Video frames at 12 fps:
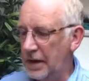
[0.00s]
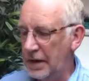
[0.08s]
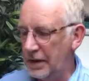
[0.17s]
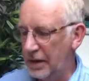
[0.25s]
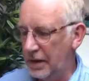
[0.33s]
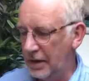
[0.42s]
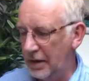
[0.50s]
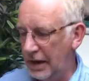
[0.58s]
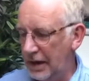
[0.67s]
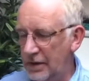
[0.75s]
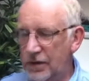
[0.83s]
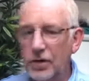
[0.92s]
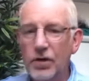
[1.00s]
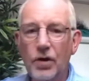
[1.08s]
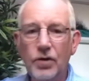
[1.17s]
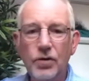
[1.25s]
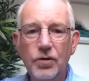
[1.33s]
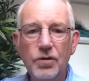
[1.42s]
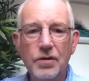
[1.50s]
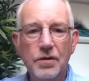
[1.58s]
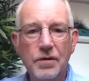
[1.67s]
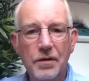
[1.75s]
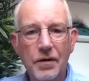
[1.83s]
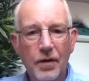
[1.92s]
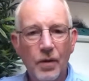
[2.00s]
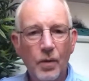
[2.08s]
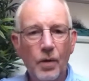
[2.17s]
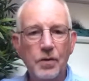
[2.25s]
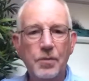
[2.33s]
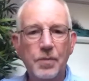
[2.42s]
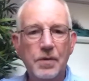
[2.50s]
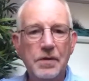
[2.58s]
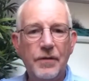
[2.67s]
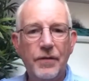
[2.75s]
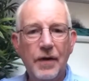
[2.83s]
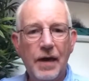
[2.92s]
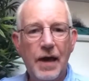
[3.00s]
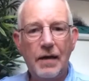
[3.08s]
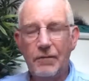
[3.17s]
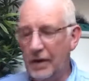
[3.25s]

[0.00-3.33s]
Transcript: that it's not just one specific area.